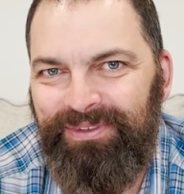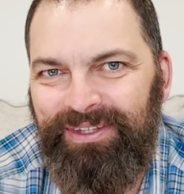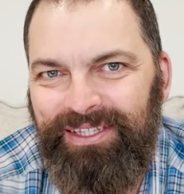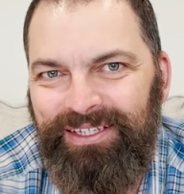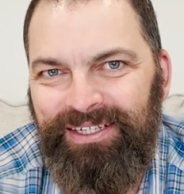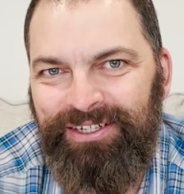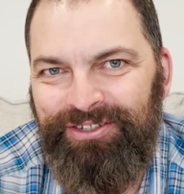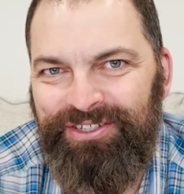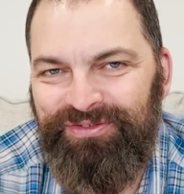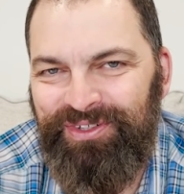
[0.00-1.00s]
the
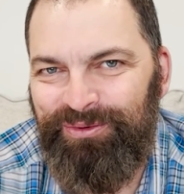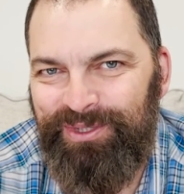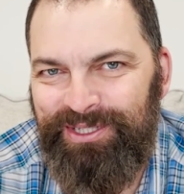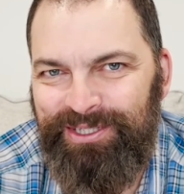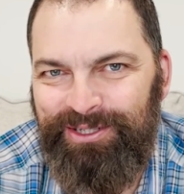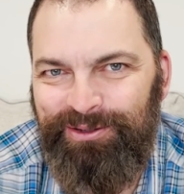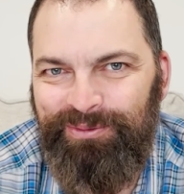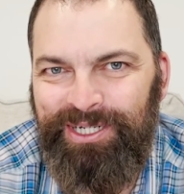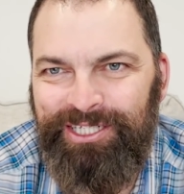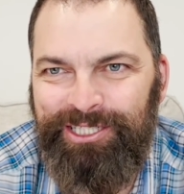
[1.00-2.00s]
entrance fee wasn't so
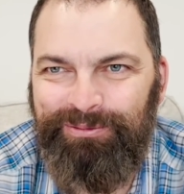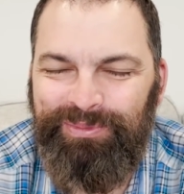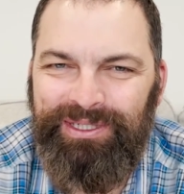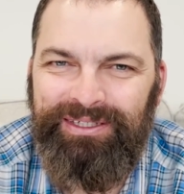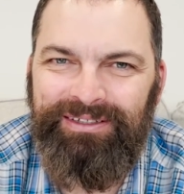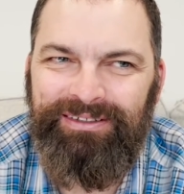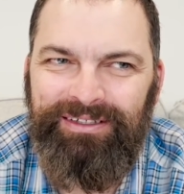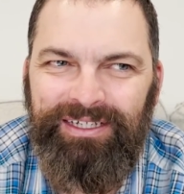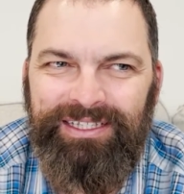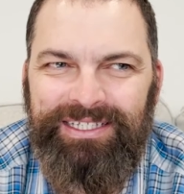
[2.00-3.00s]
much, but
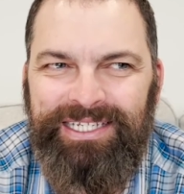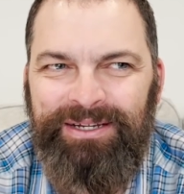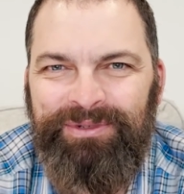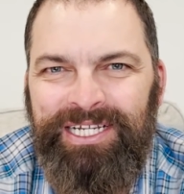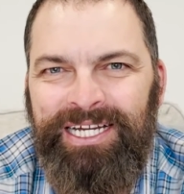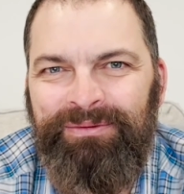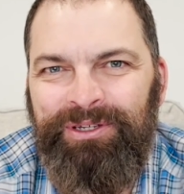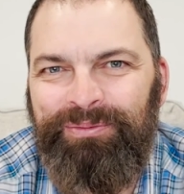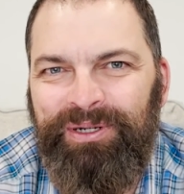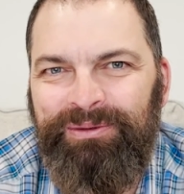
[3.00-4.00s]
at the same time, you
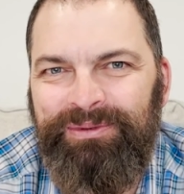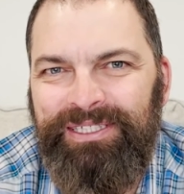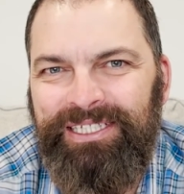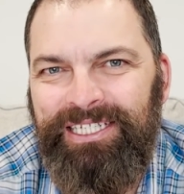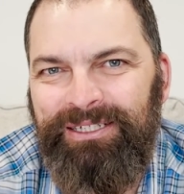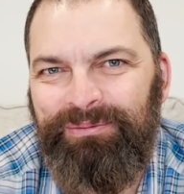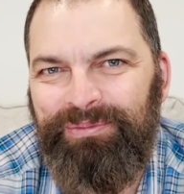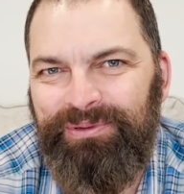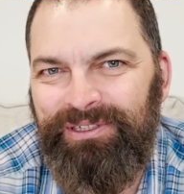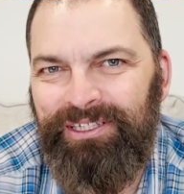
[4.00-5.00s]
probably keep
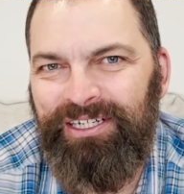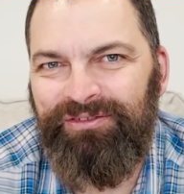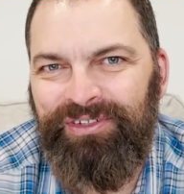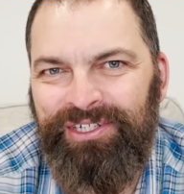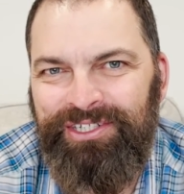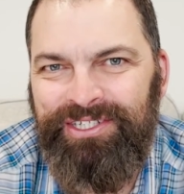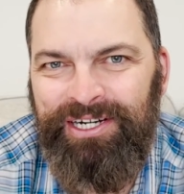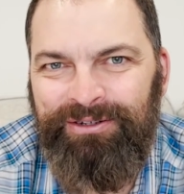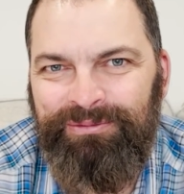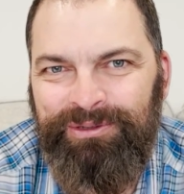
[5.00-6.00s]
a lot of
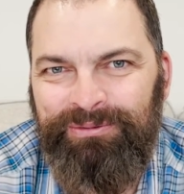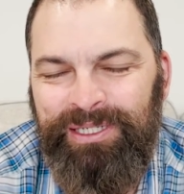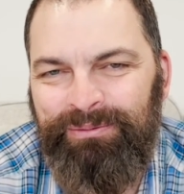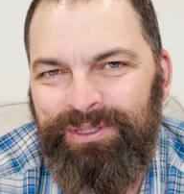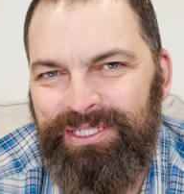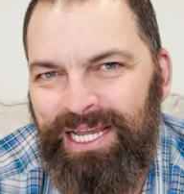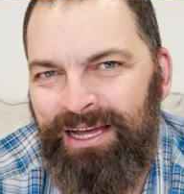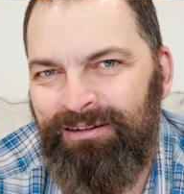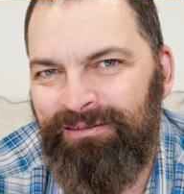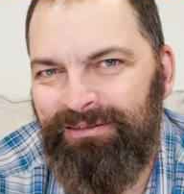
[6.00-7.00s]
undesirable members
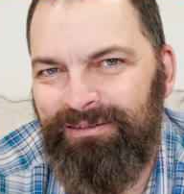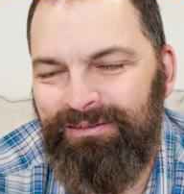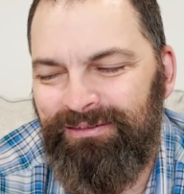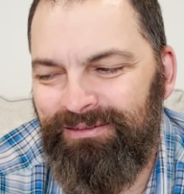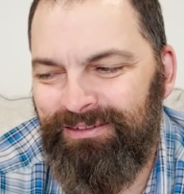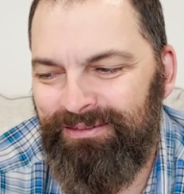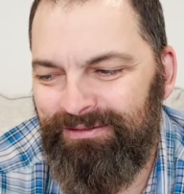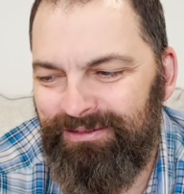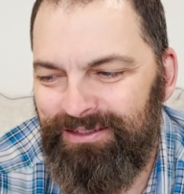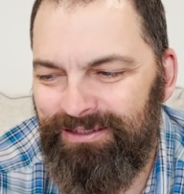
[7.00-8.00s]
out.
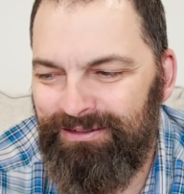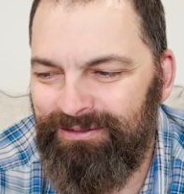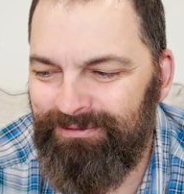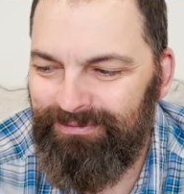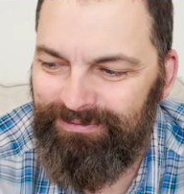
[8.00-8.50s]
So